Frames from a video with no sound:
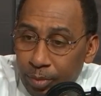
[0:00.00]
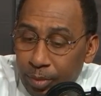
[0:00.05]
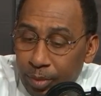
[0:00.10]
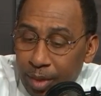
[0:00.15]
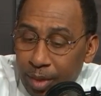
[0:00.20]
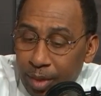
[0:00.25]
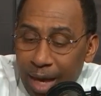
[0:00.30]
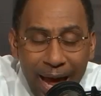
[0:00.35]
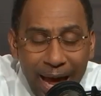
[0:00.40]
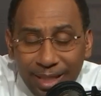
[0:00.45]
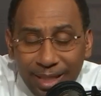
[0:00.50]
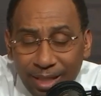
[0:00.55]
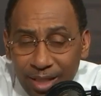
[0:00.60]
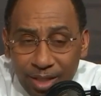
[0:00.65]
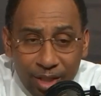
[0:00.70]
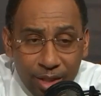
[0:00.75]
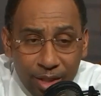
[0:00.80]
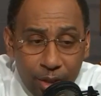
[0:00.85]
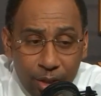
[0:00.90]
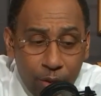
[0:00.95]

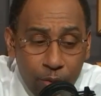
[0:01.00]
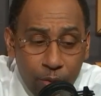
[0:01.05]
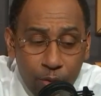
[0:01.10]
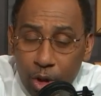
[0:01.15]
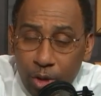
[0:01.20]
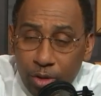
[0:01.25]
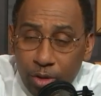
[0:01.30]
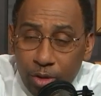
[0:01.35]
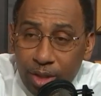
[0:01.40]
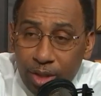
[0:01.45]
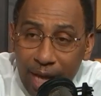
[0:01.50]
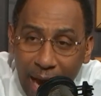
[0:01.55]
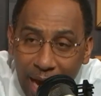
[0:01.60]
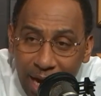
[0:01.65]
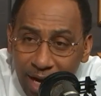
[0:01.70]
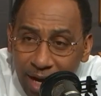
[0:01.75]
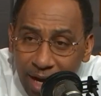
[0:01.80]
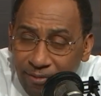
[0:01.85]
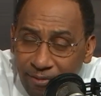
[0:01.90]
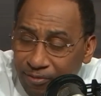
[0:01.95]
Haskins is a New Jersey
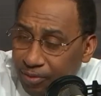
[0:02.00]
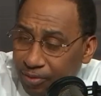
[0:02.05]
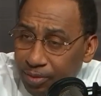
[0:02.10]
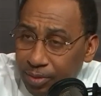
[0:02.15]
native.